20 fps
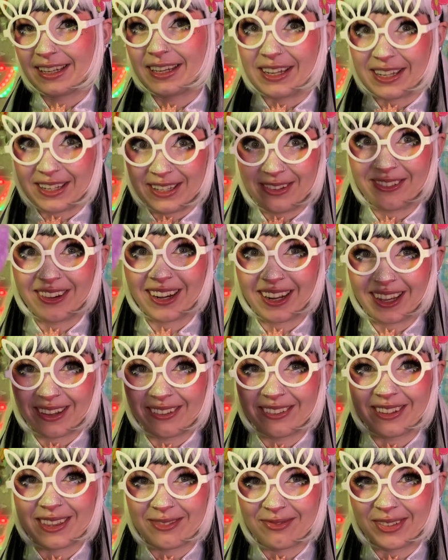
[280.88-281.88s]
You want to go with
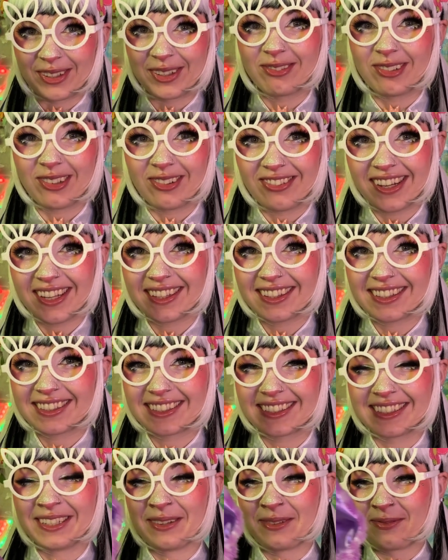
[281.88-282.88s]
the purple ones?
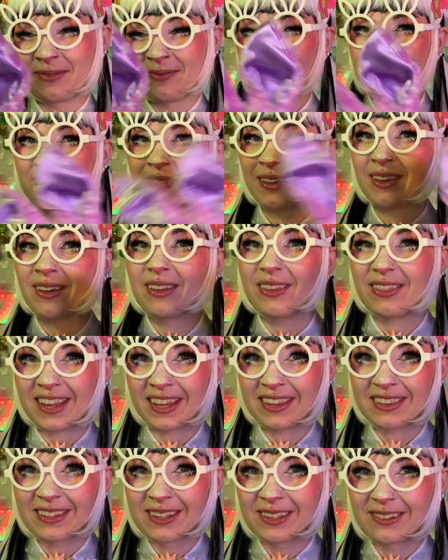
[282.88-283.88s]
That's a
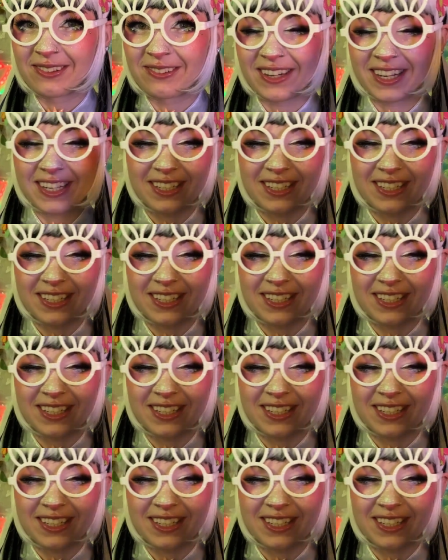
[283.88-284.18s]
great